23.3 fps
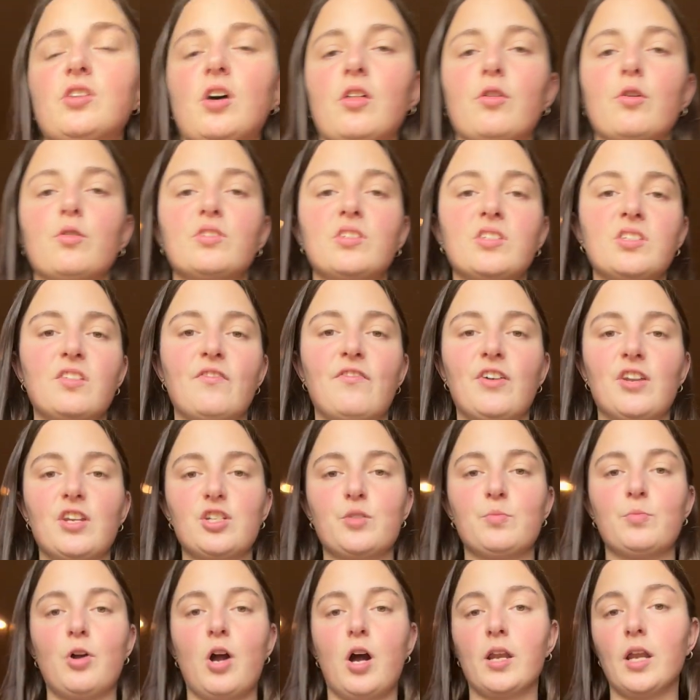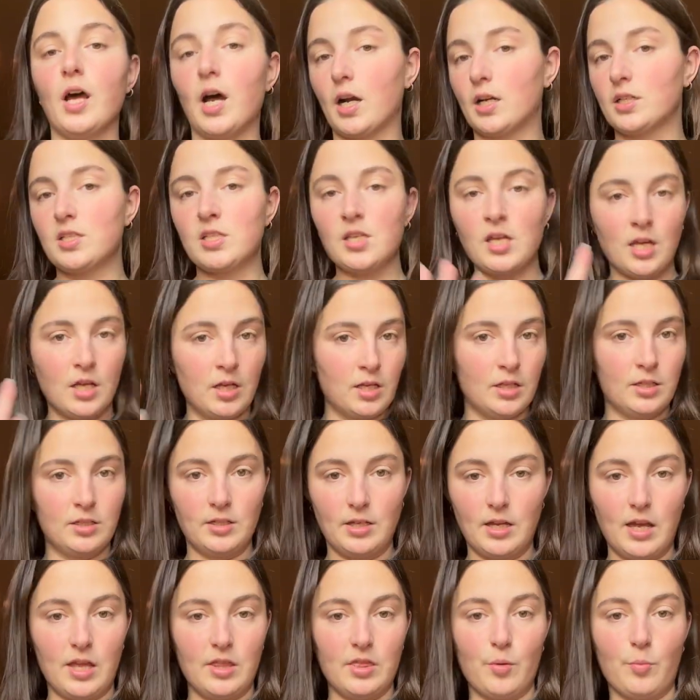those as the finished product
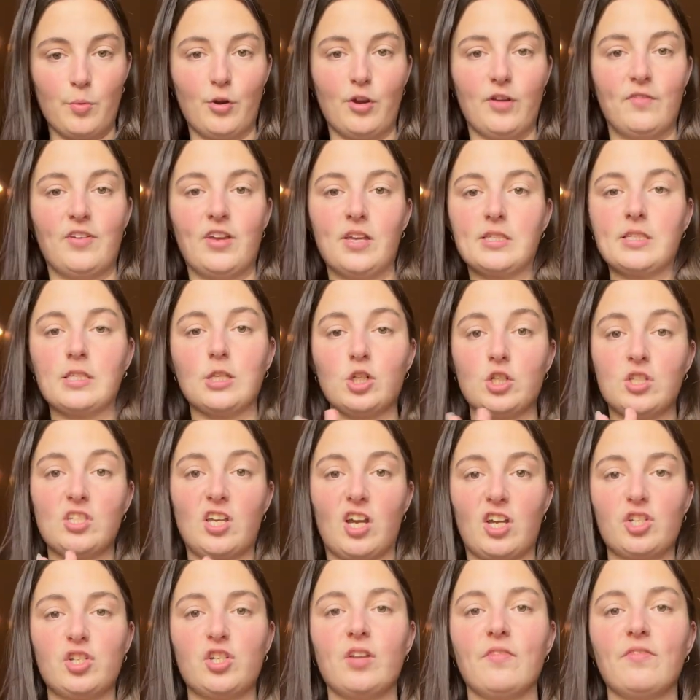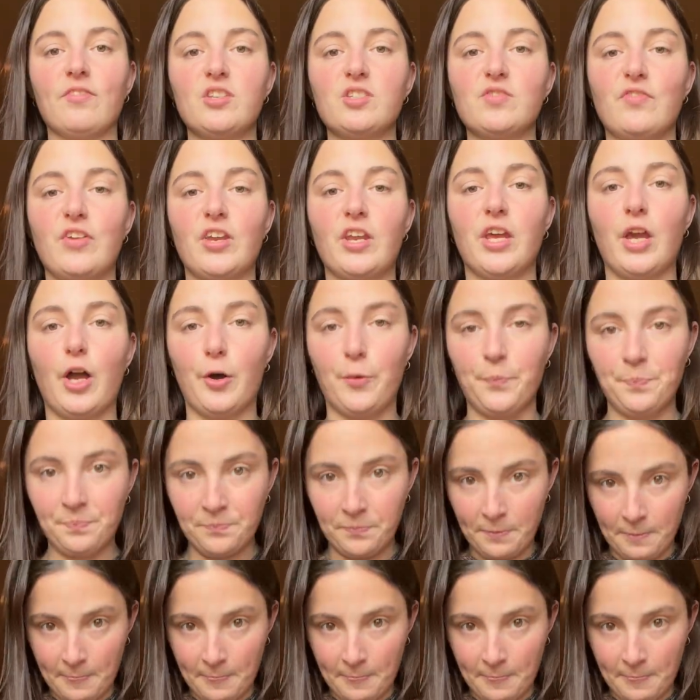in the previous little section of this video.